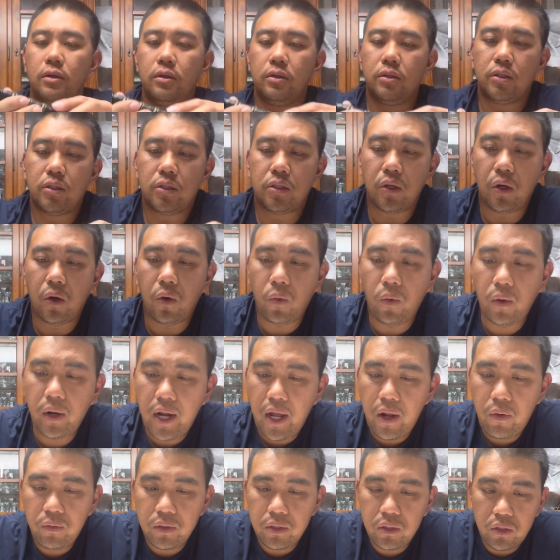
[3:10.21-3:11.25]
So what
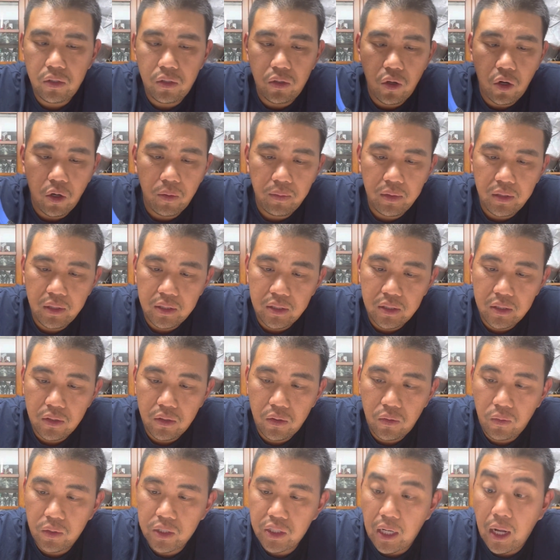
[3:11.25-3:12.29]
I would normally do,
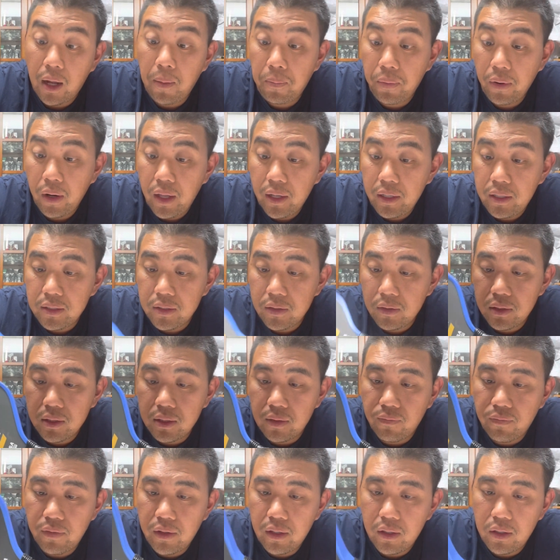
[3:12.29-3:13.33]
which I'll probably do in this
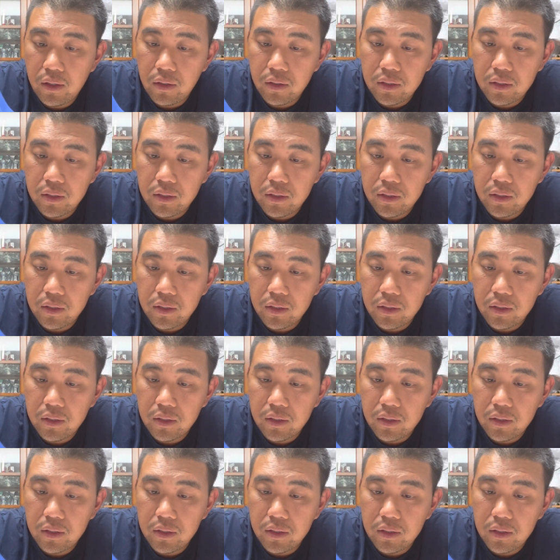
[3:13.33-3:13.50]
video,